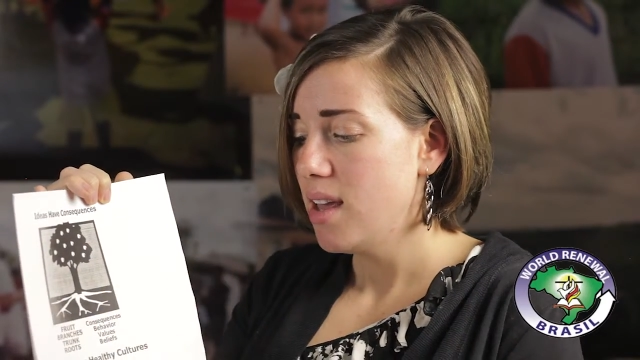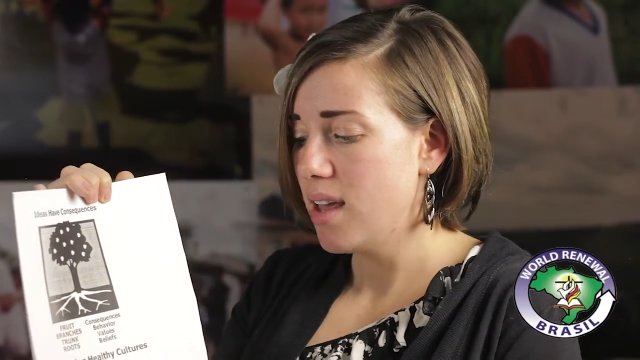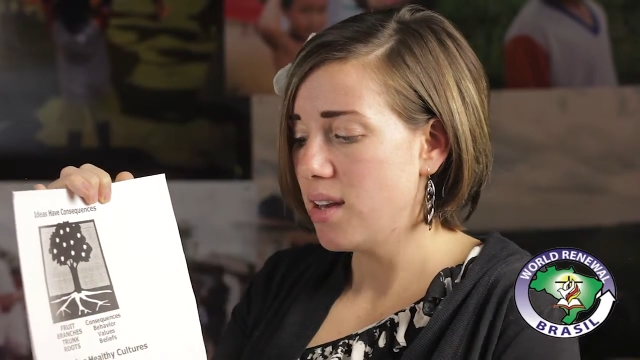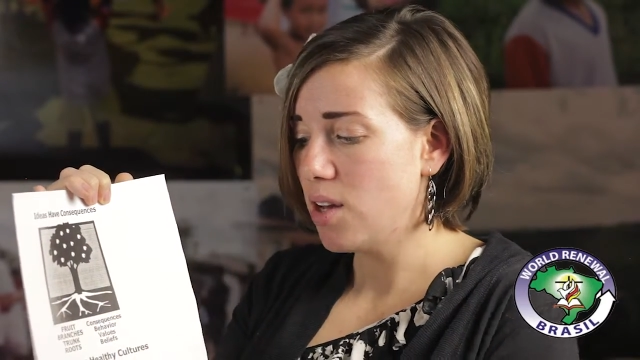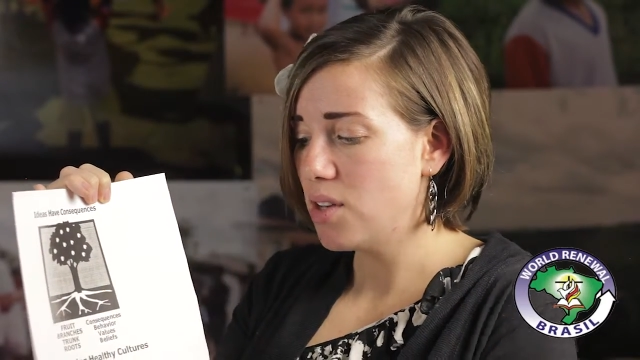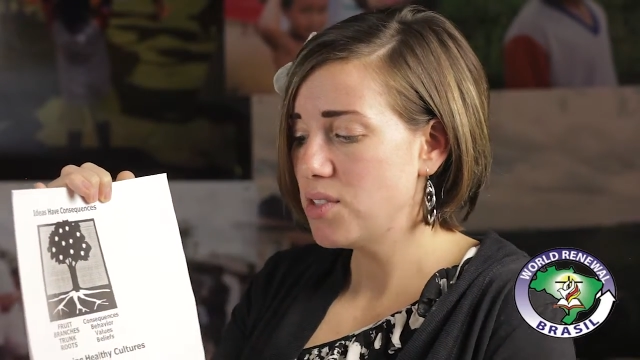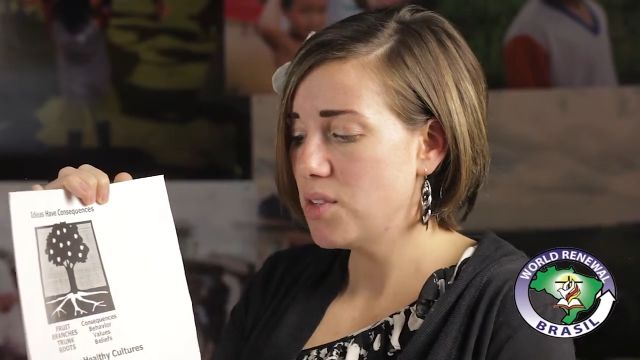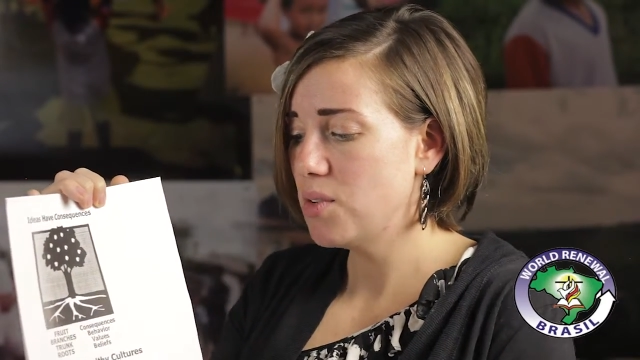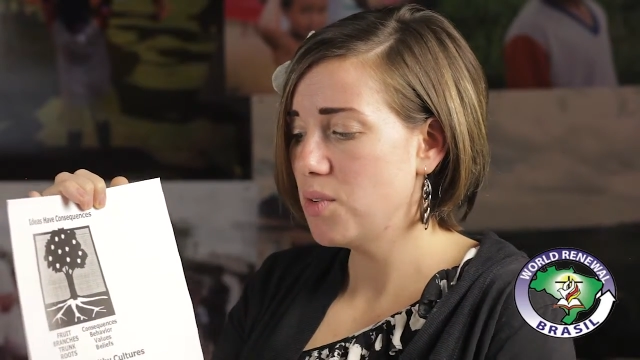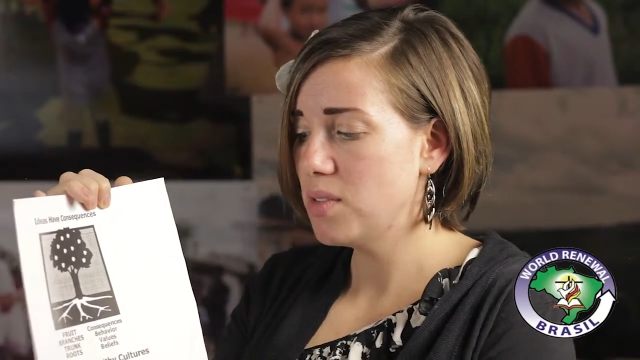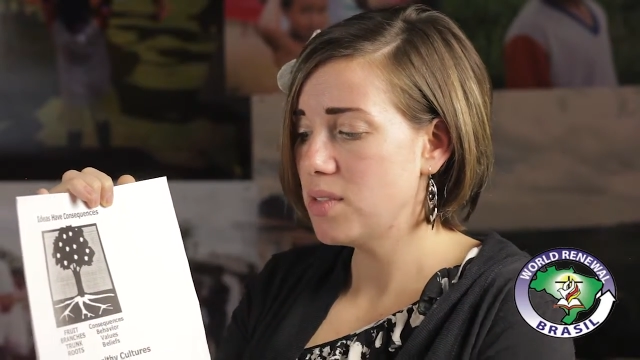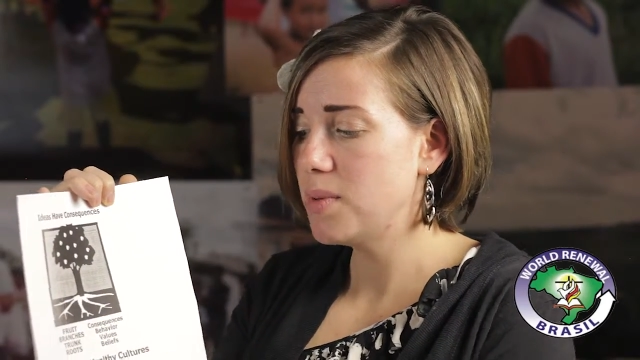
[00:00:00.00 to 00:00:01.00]
And
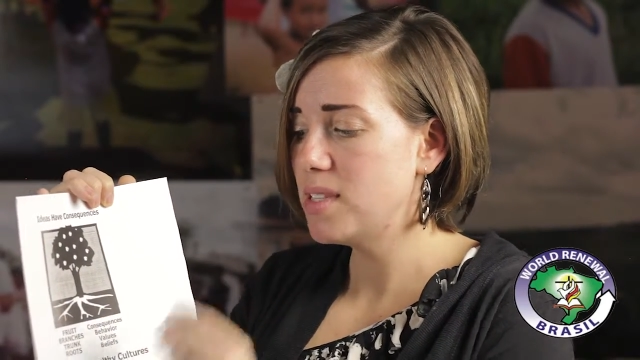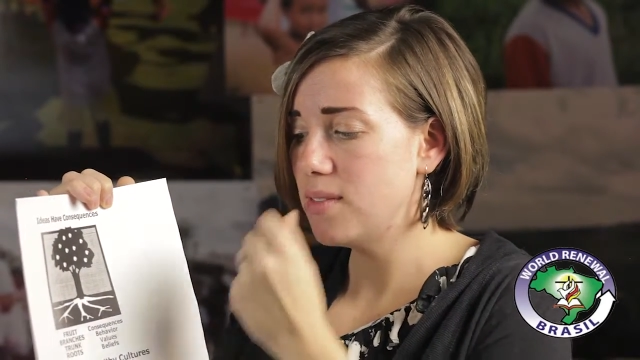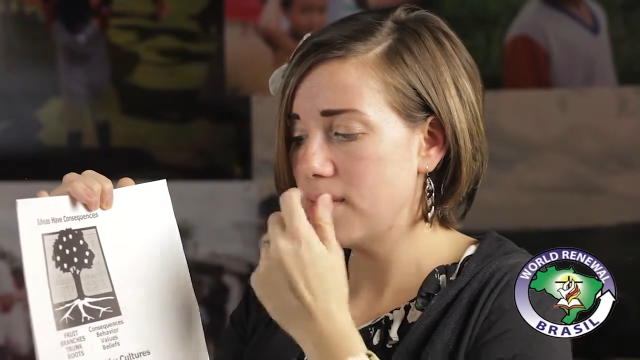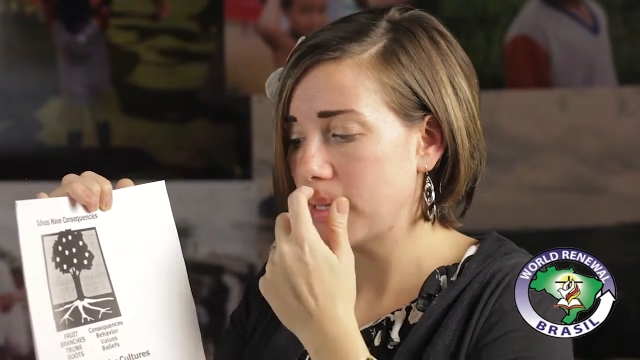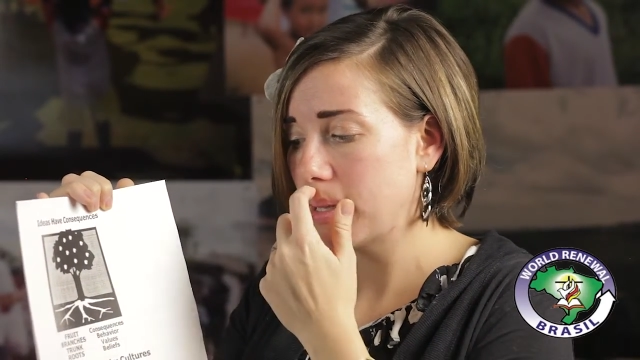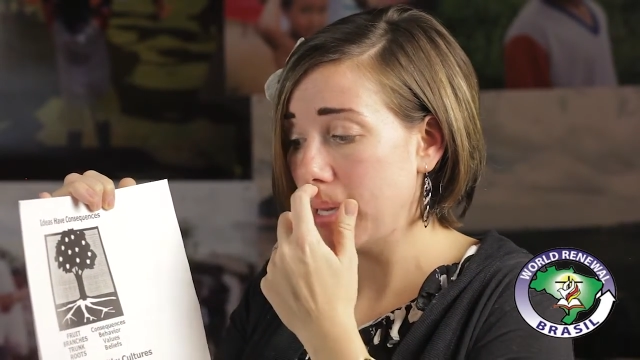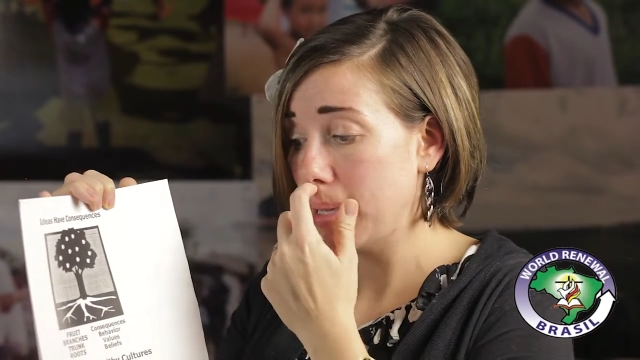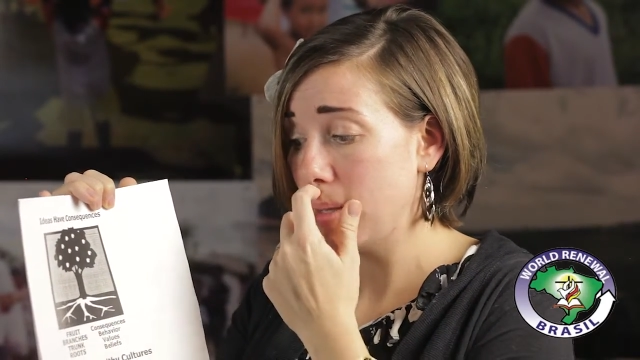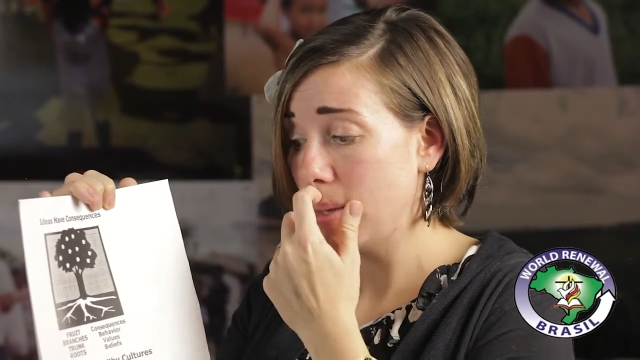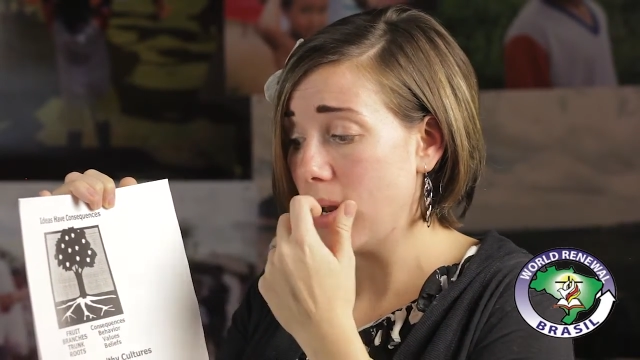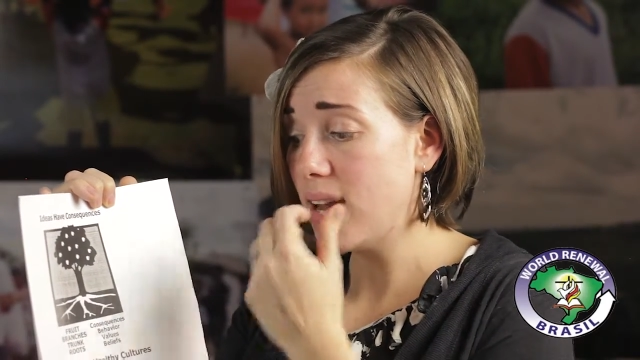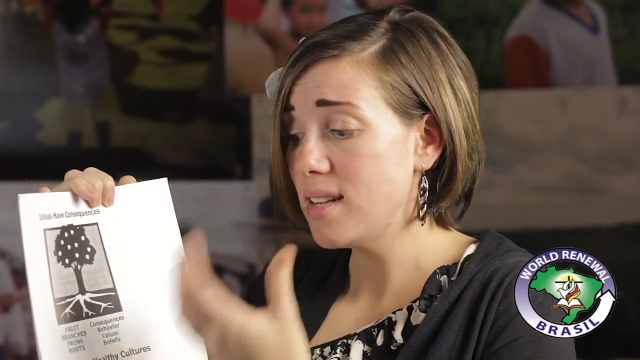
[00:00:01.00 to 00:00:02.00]
also specifically in the
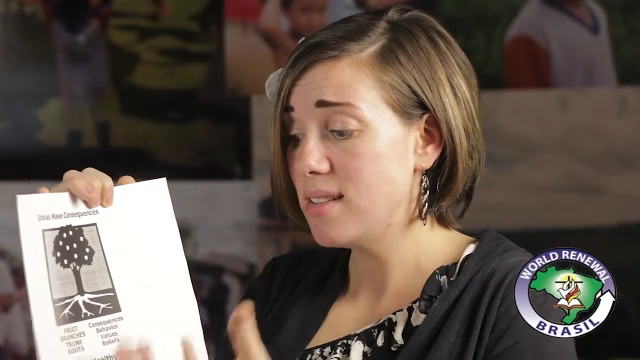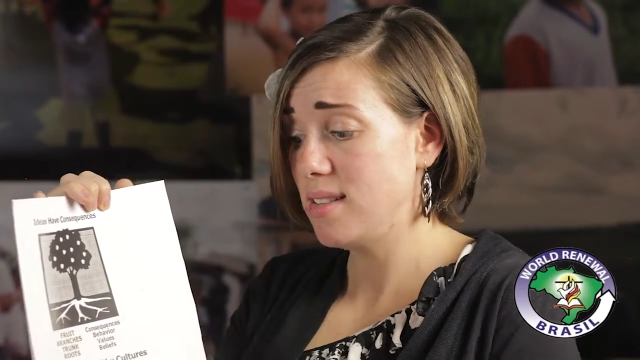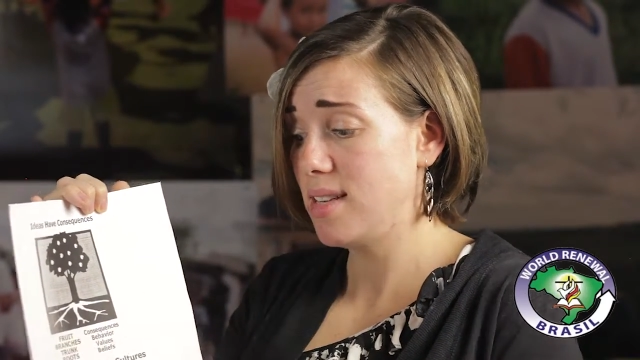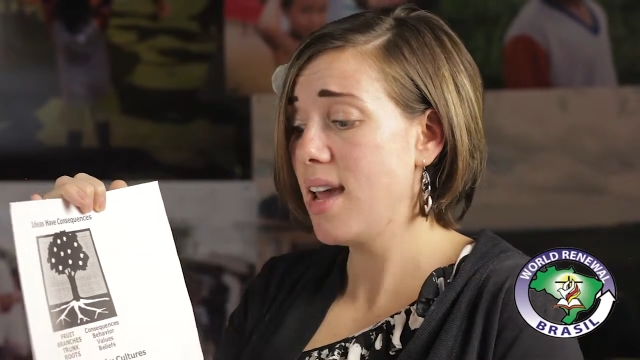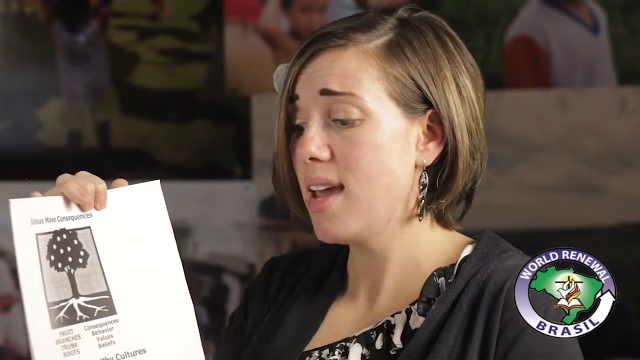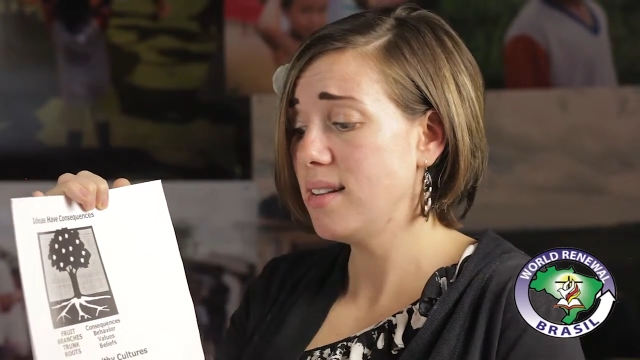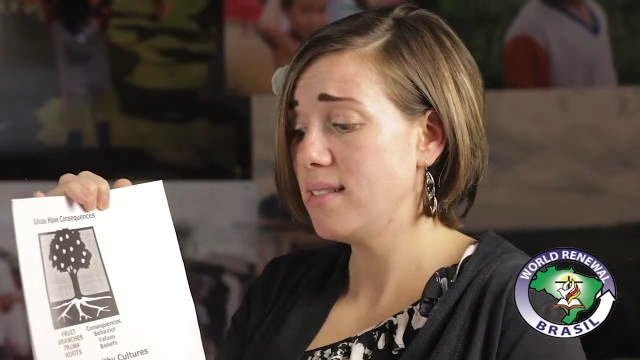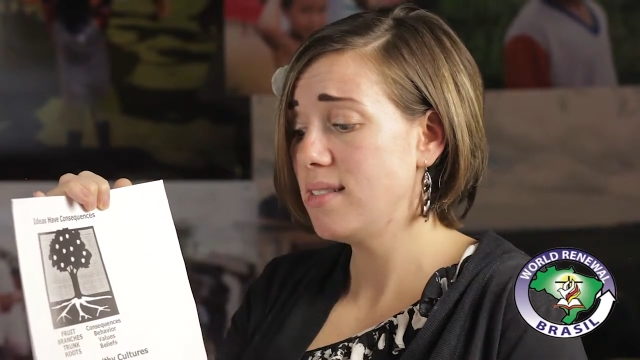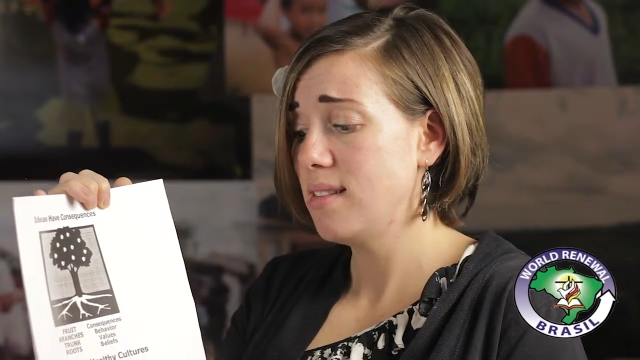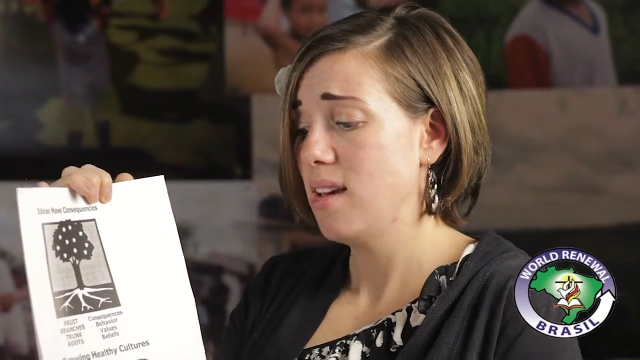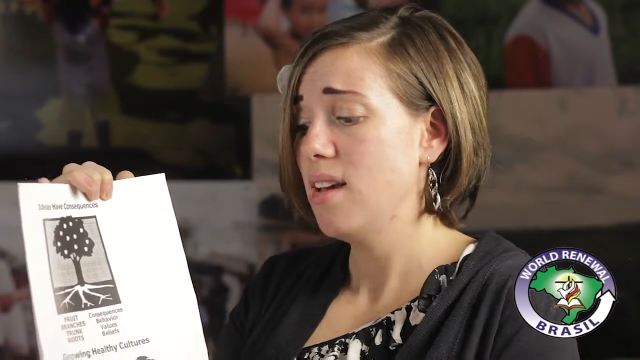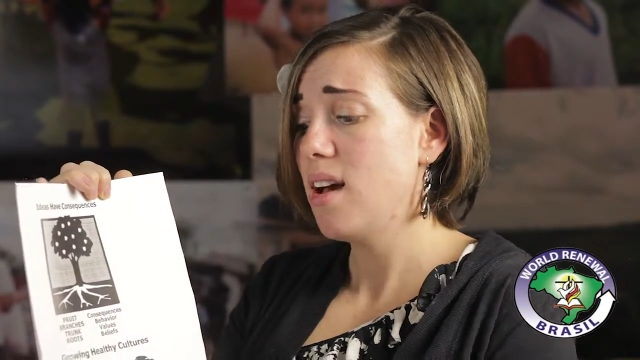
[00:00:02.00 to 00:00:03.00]
United States,